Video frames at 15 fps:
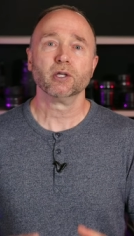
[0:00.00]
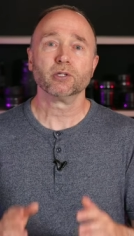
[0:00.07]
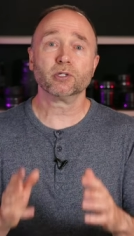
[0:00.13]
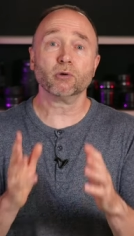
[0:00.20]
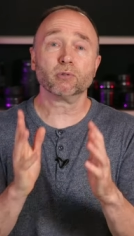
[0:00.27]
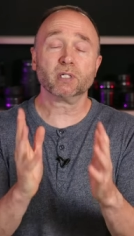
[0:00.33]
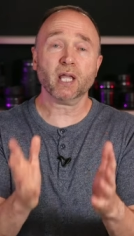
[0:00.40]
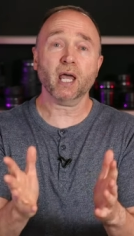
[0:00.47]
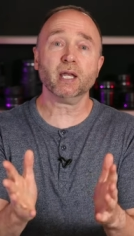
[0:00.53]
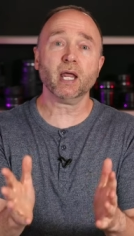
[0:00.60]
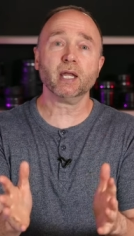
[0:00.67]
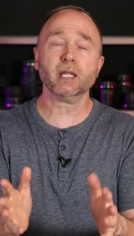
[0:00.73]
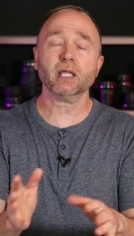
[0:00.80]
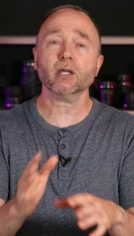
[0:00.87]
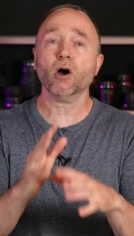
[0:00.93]
So ten
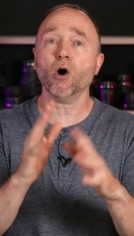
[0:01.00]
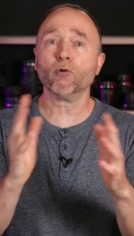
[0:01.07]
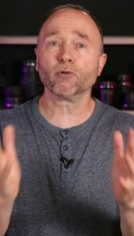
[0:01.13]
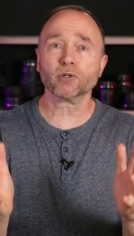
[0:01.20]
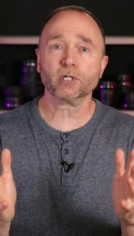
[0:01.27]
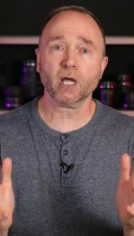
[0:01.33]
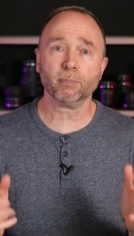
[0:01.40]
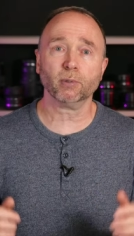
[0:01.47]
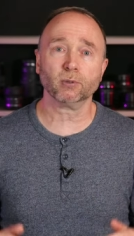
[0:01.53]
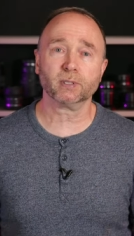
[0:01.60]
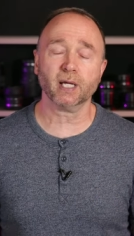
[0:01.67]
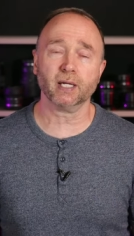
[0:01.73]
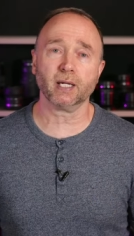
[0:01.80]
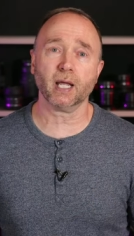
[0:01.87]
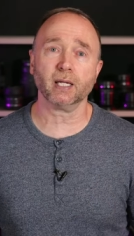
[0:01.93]
eighty, oversampled
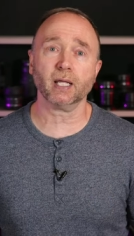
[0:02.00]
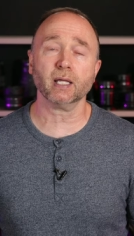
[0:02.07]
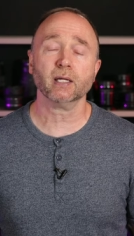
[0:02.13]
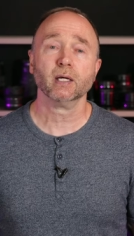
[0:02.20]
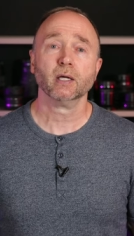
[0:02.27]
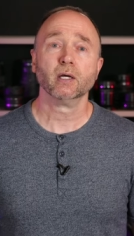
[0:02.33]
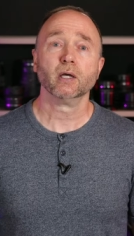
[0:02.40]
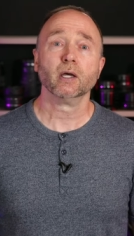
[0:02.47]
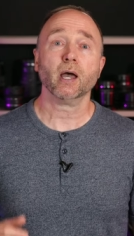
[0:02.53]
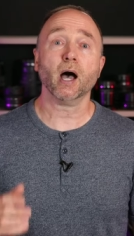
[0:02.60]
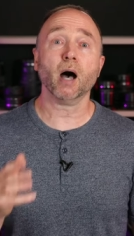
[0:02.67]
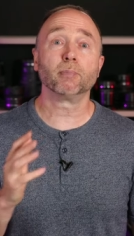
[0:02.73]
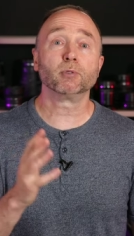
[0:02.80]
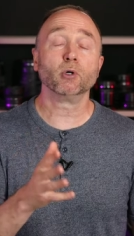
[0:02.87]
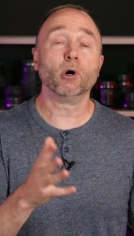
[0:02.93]
ten eighty,
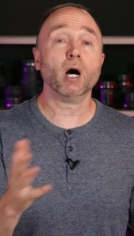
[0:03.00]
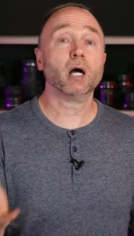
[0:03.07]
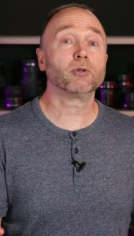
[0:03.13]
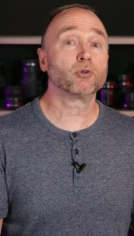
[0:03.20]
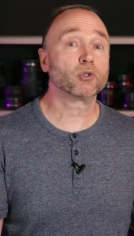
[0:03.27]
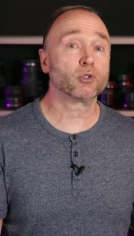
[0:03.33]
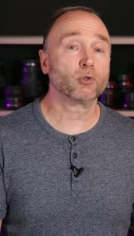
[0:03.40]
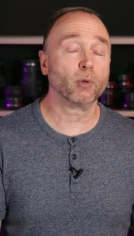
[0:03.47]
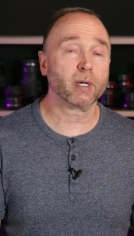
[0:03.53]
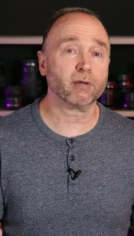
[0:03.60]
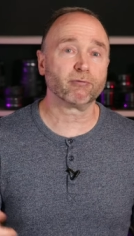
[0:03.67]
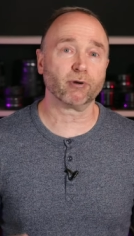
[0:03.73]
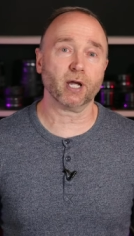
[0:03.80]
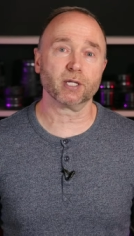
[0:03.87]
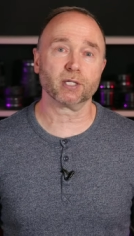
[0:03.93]
up to one hundred twenty
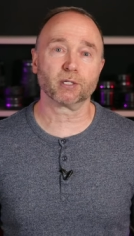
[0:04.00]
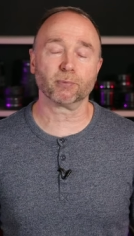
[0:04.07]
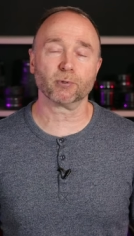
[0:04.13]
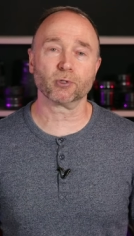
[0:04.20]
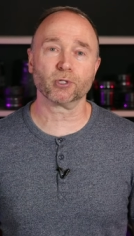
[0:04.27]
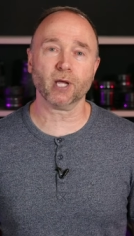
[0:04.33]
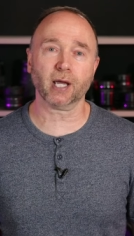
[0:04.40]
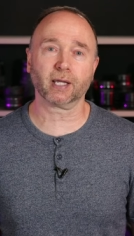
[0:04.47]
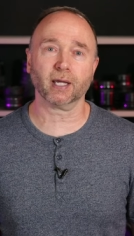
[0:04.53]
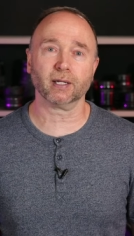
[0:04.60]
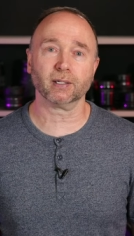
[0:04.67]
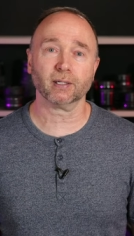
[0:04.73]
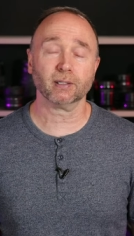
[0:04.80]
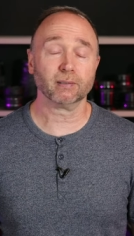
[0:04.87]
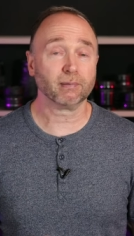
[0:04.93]
frames per second.